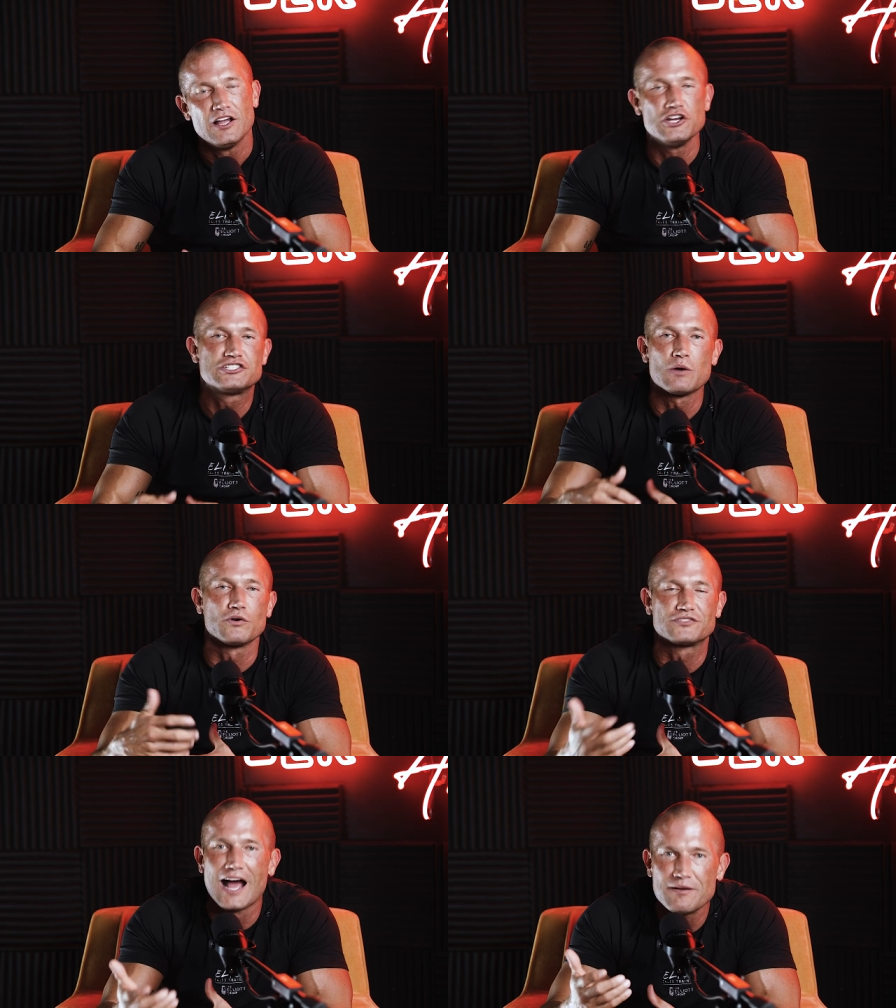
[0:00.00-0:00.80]
And you say,
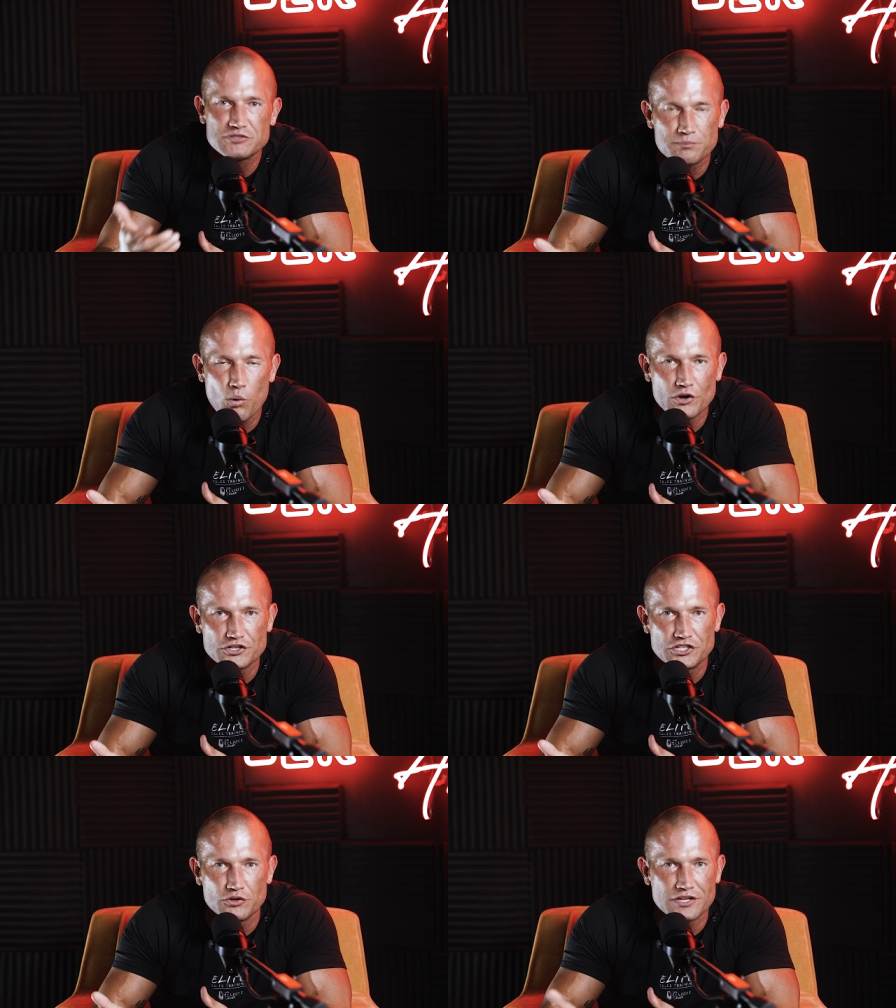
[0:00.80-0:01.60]
Well, if time's
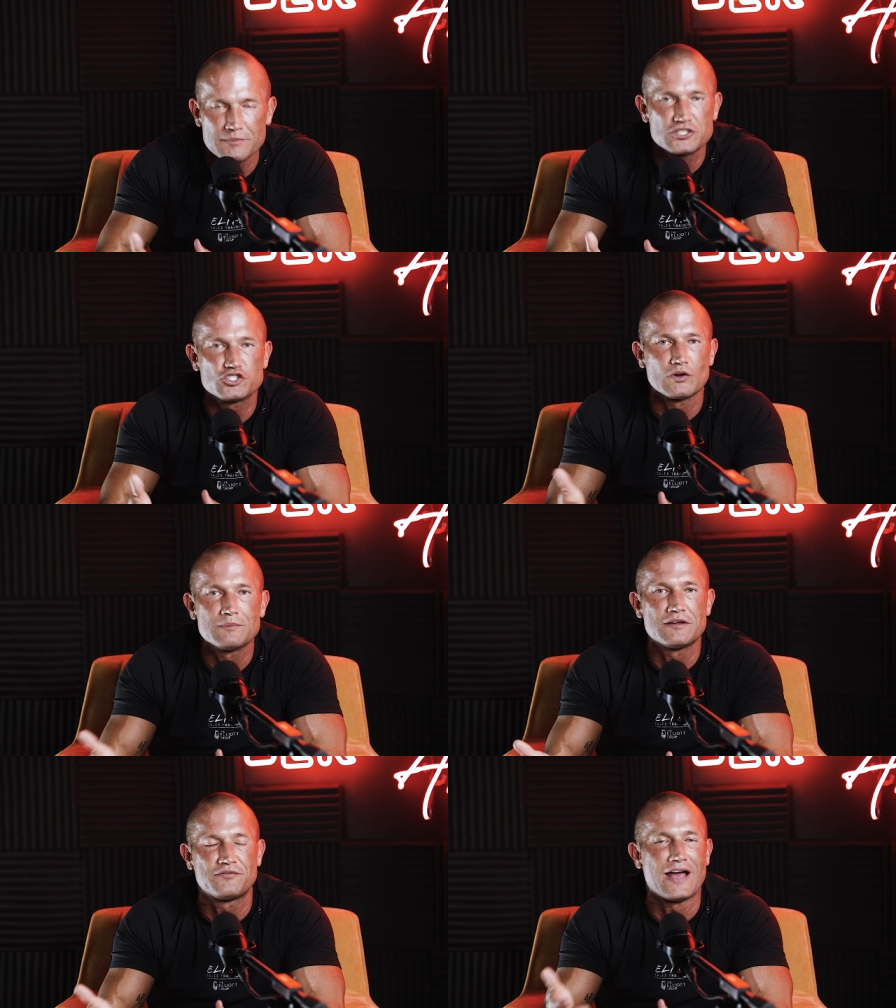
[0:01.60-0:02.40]
important to you, then I'm
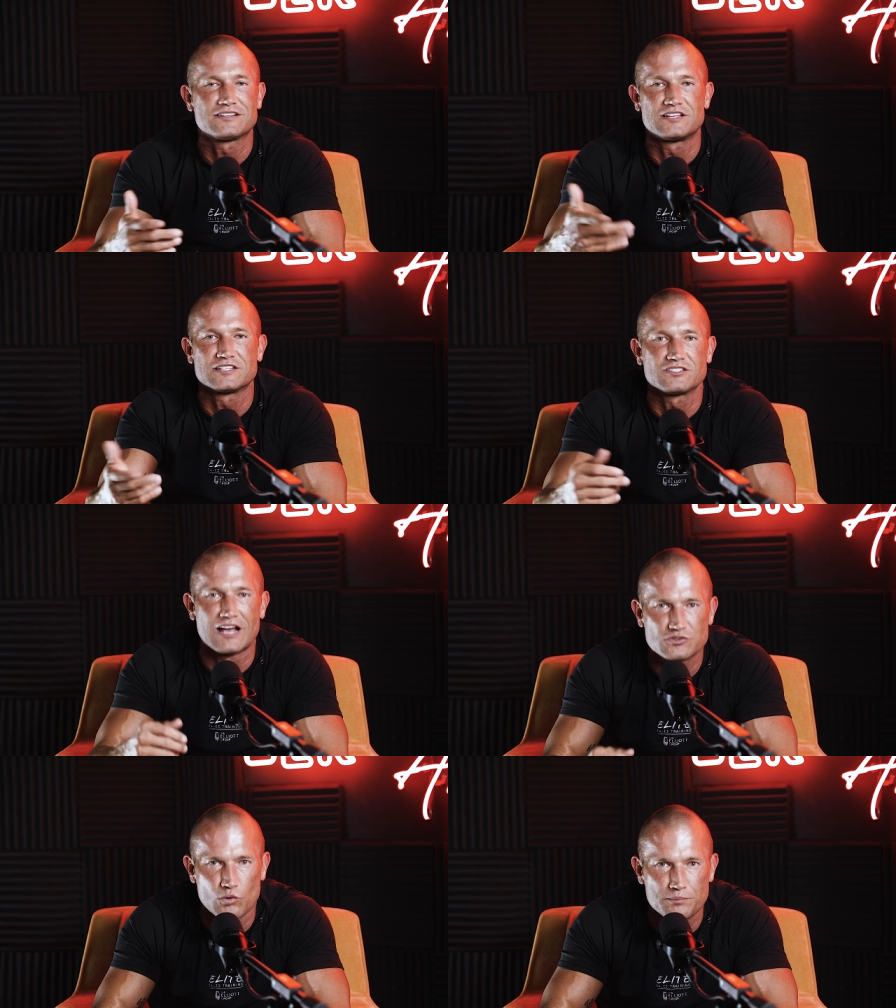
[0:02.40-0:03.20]
extremely fast at this
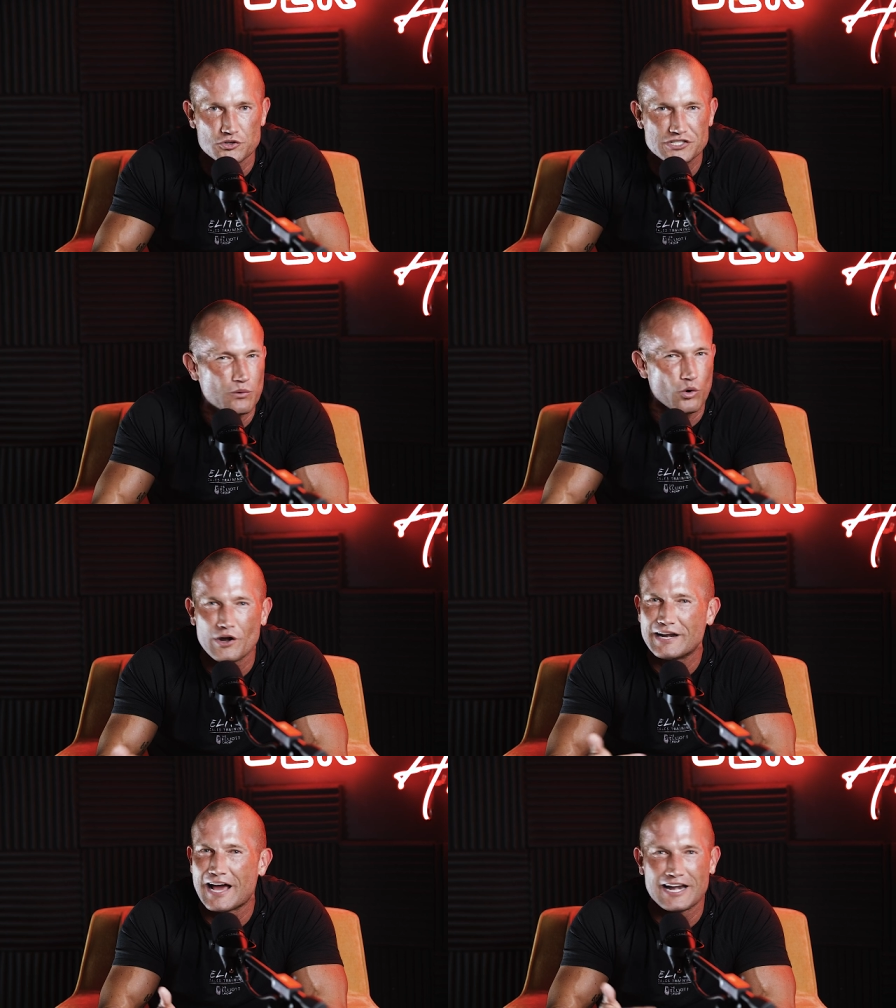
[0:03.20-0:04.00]
last 1%. We're
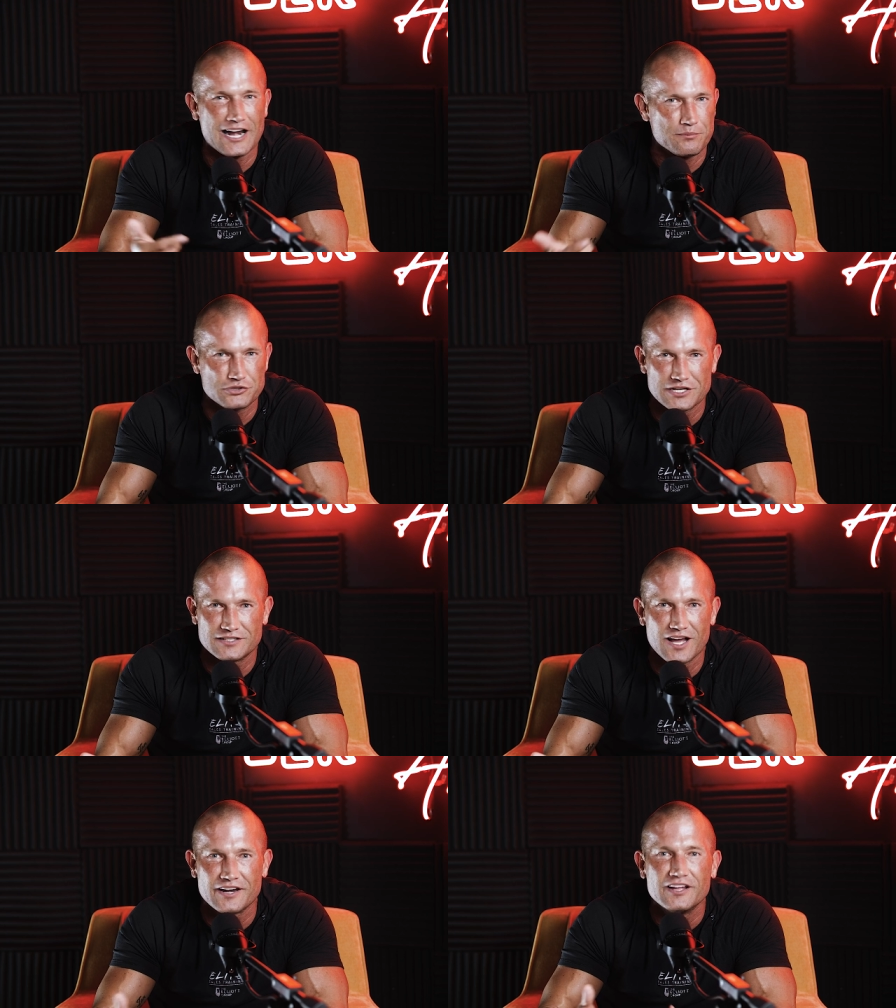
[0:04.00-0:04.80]
already
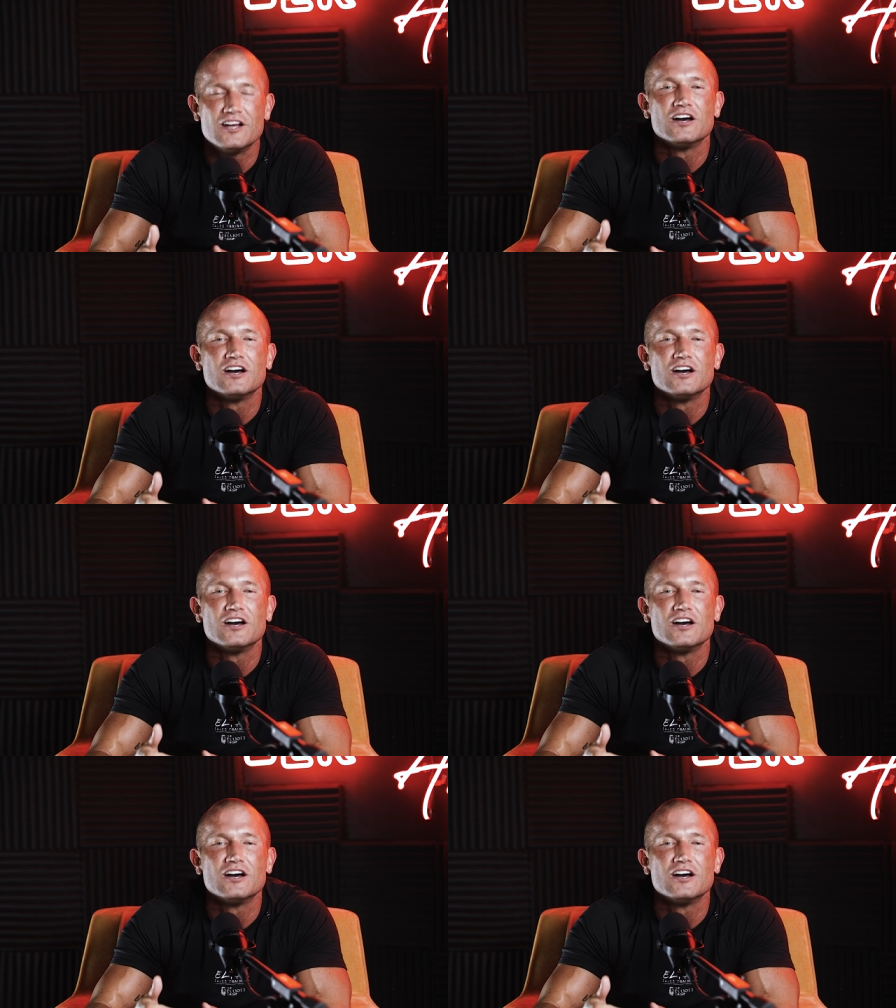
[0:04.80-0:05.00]
99% done.